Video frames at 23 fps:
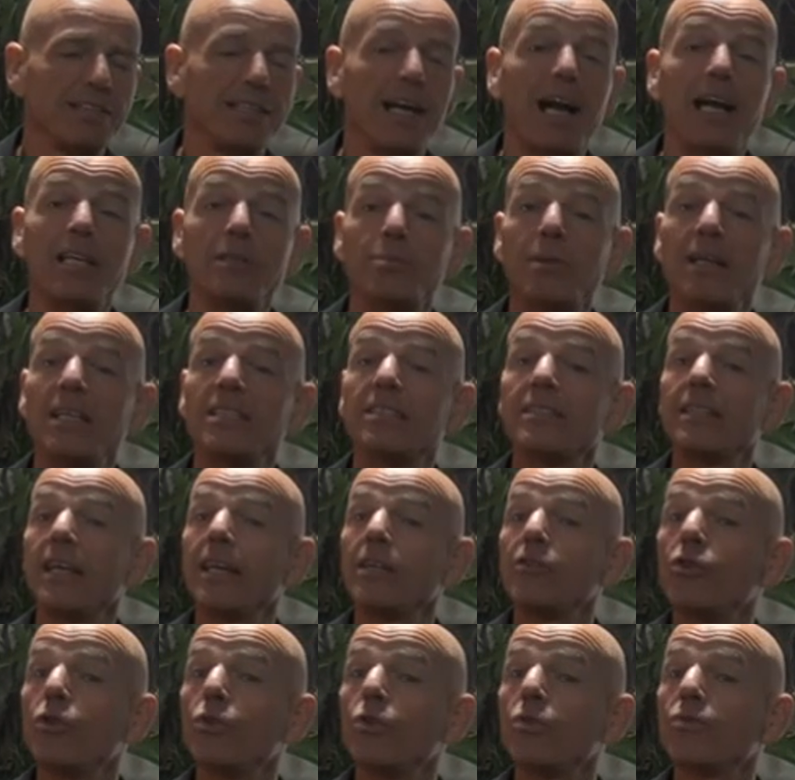Guys, please
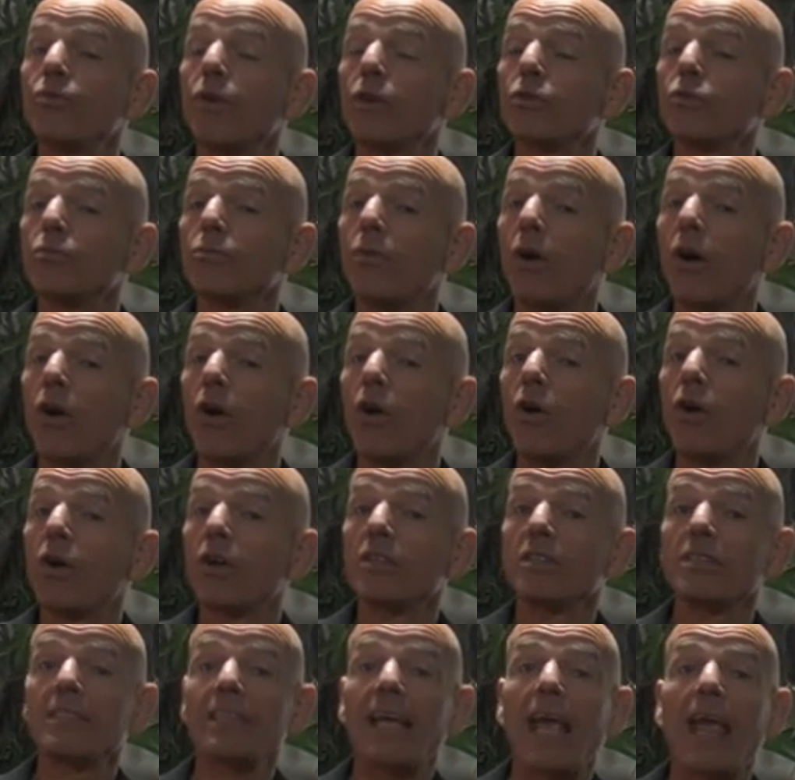stay tuned for
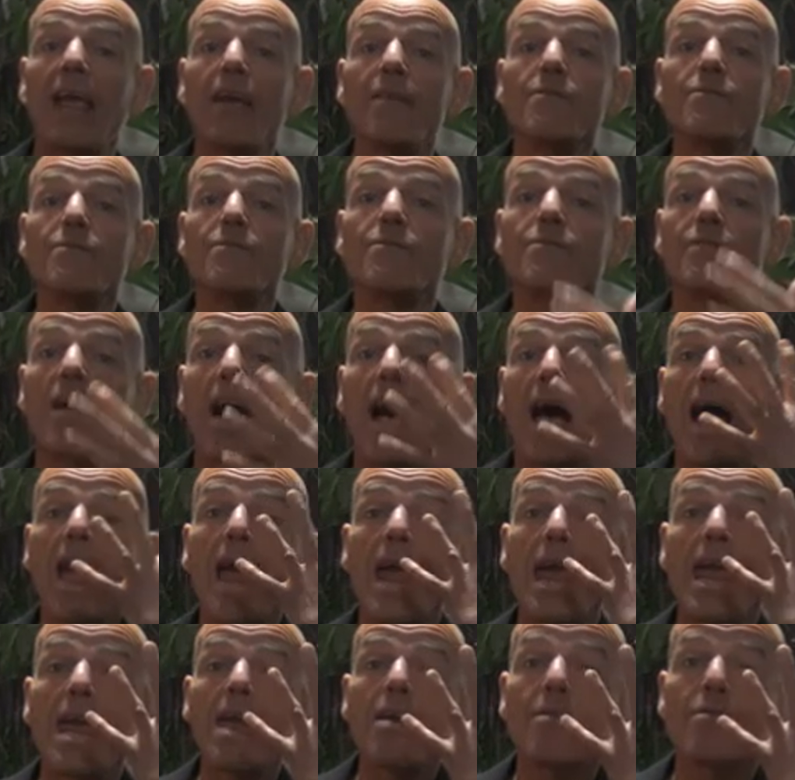tomorrow, day
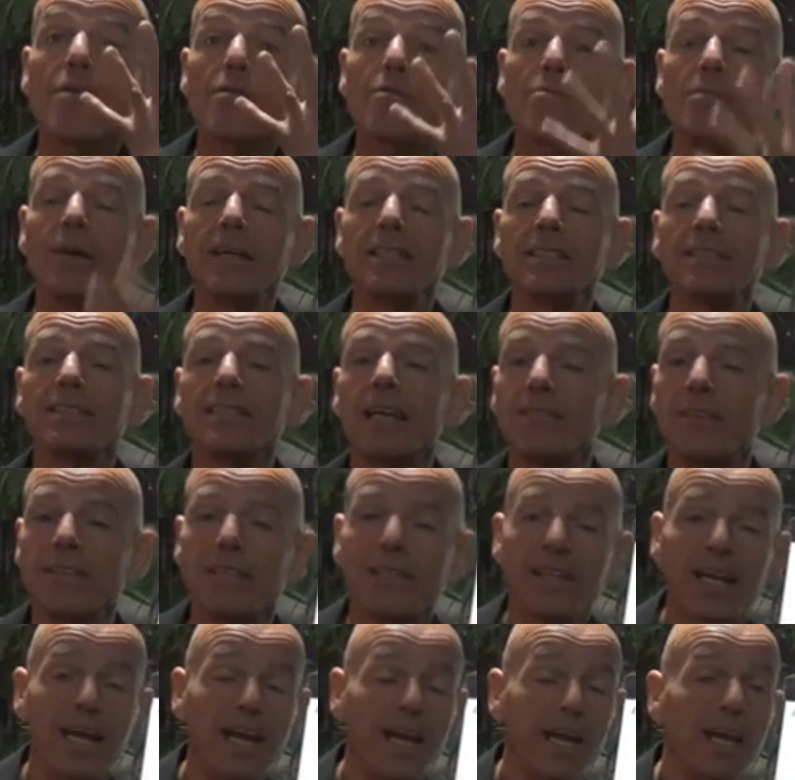5 of my
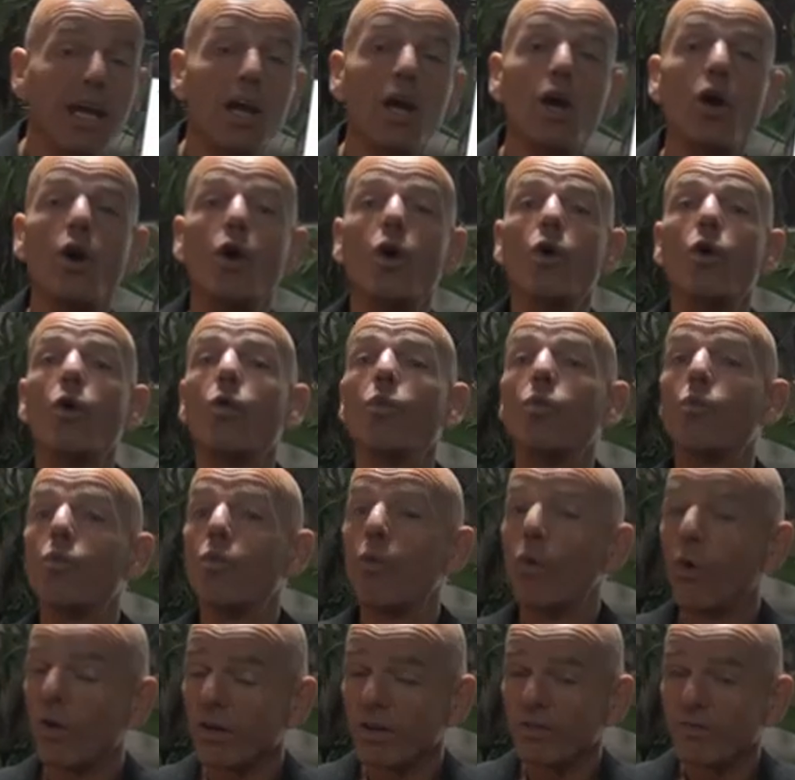7-day
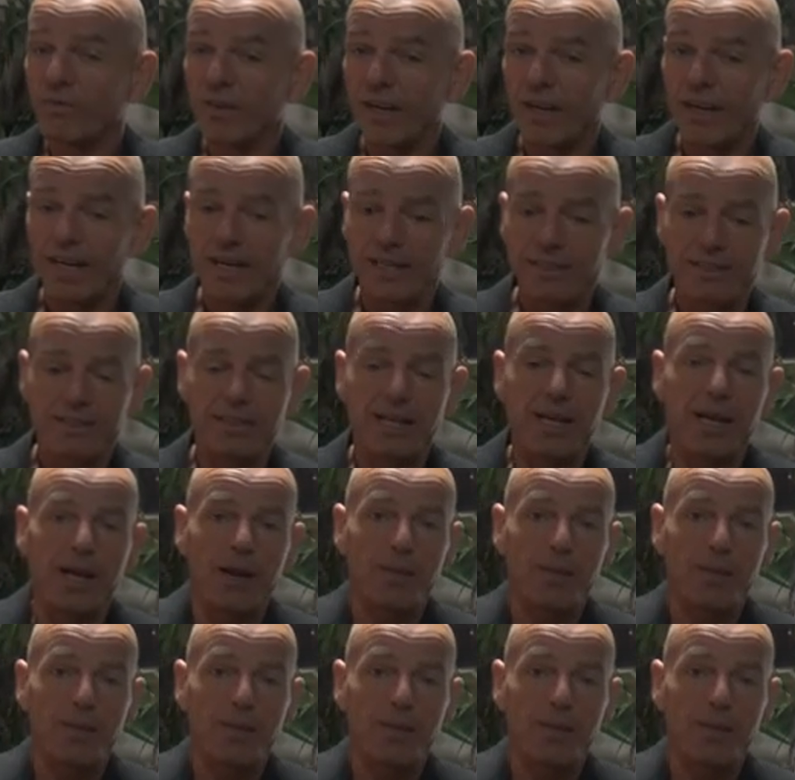water fast.